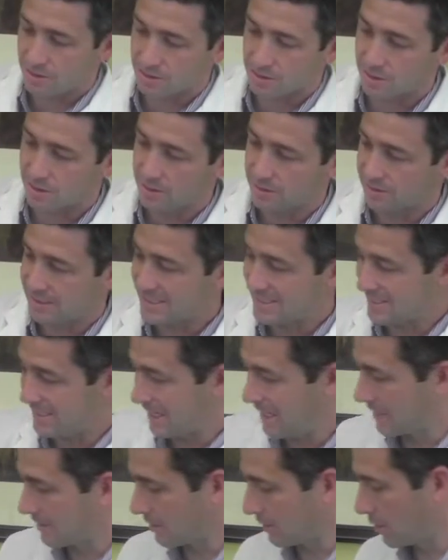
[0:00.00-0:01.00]
are called
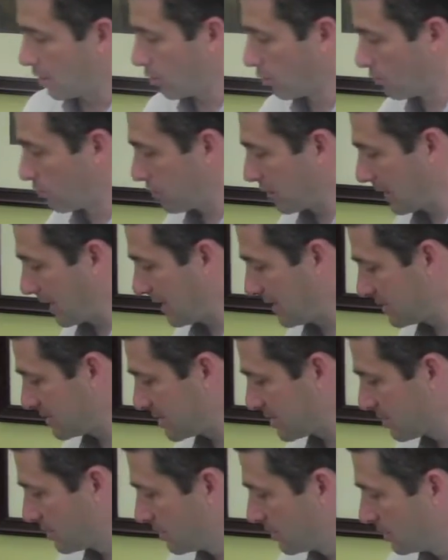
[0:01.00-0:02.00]
standalone
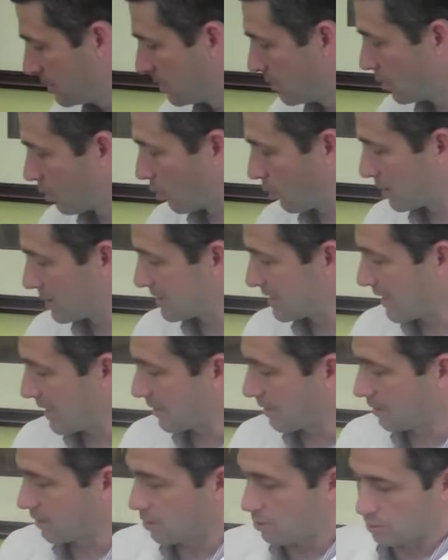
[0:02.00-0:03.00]
plates or
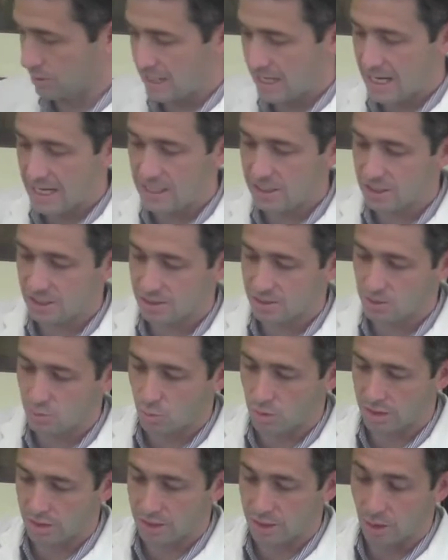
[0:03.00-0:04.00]
standalone cages,
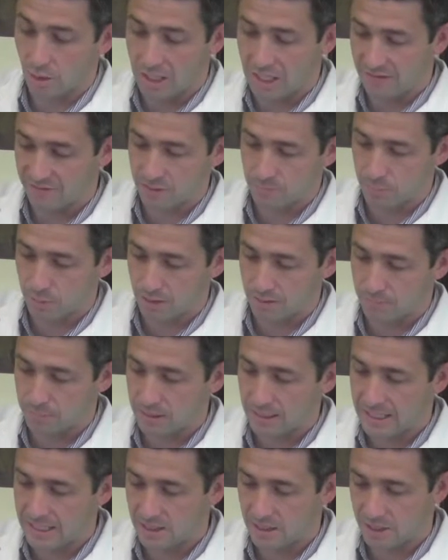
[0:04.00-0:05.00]
where you don't have to put a
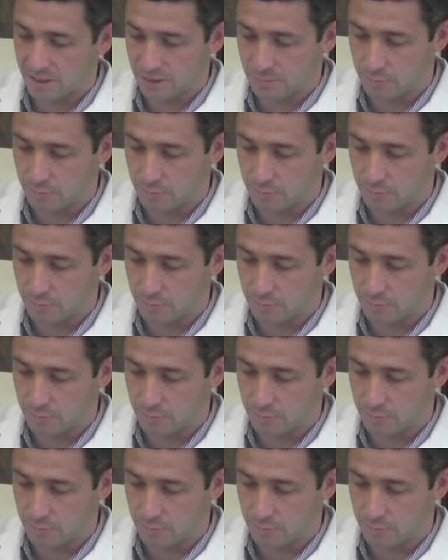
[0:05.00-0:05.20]
plate on.